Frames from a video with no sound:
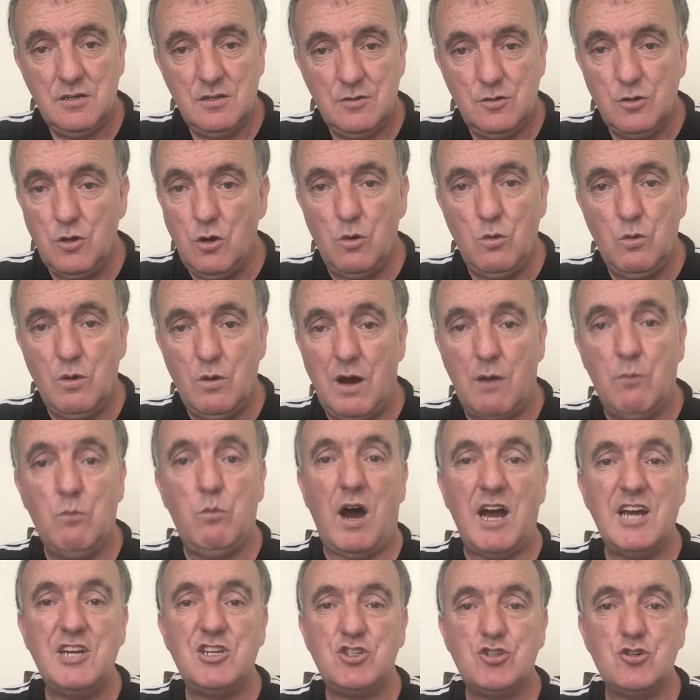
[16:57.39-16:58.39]
No, and
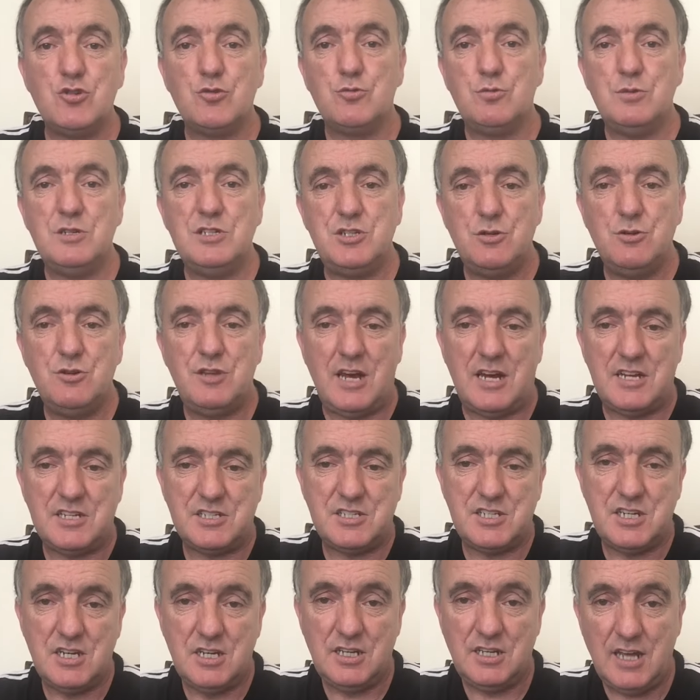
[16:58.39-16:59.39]
why should we do
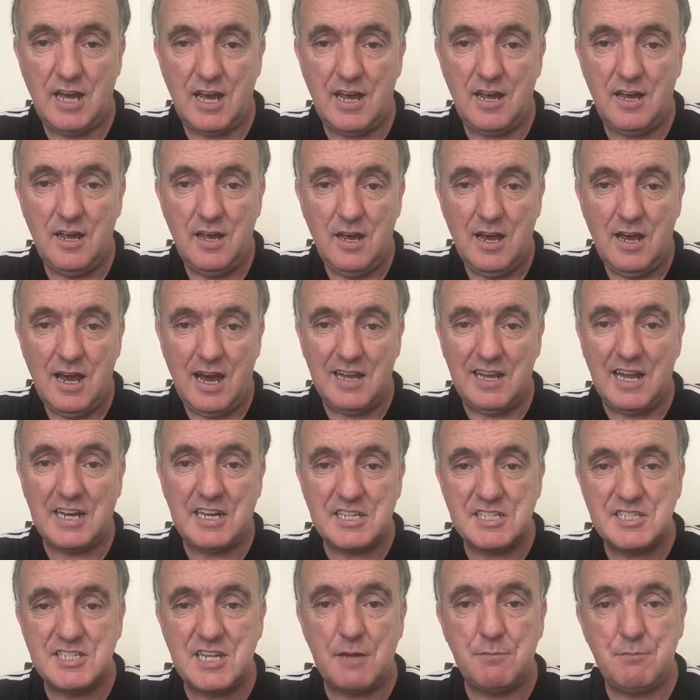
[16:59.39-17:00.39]
that? Yeah, and like
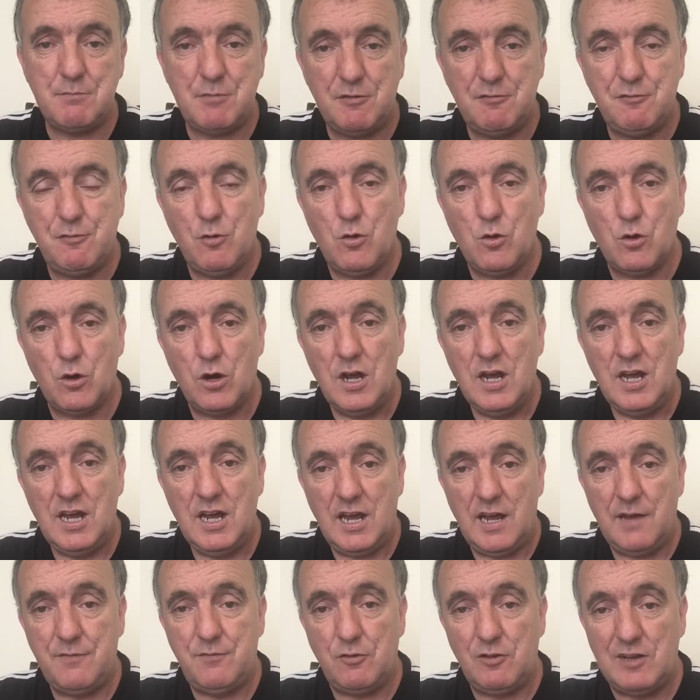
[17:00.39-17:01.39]
I said before,
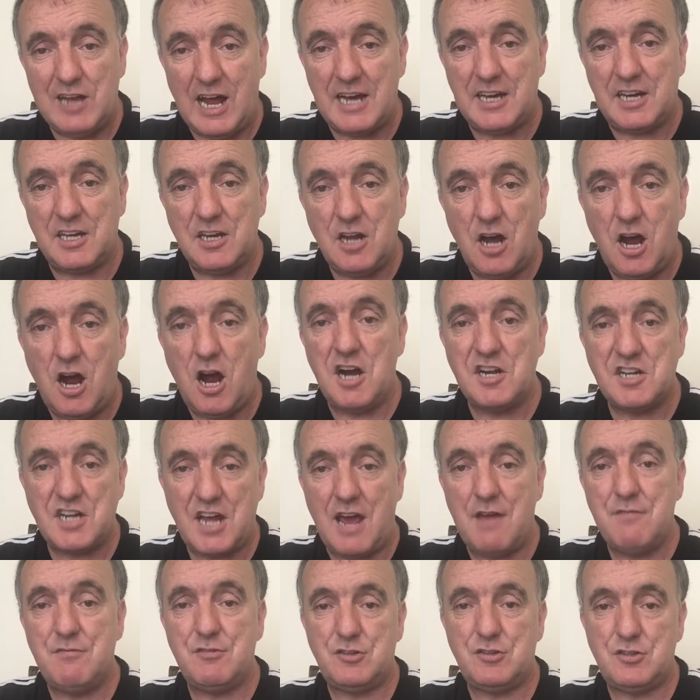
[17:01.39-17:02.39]
if you lack in hard
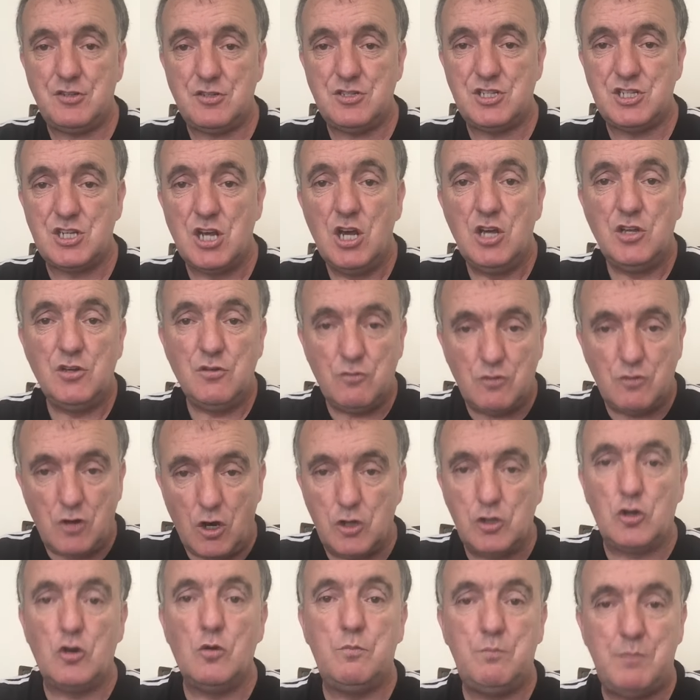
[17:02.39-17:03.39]
evidence, you've got
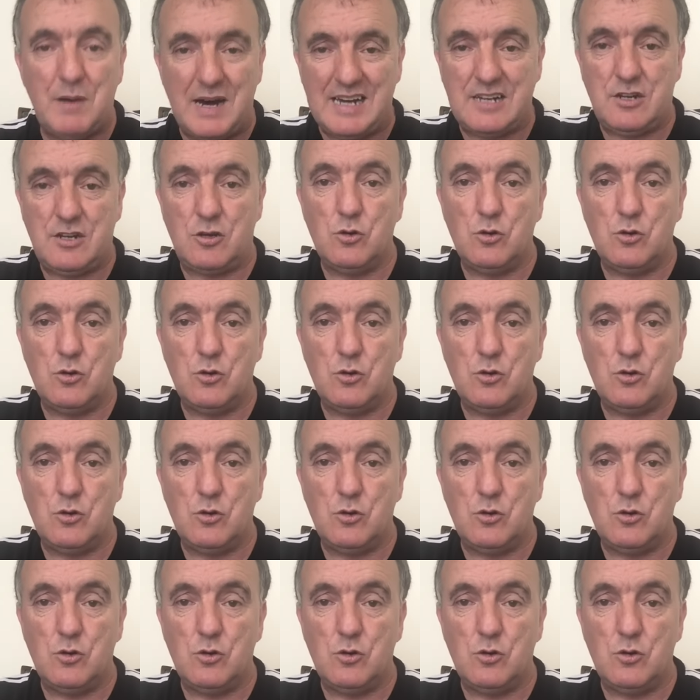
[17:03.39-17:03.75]
to go back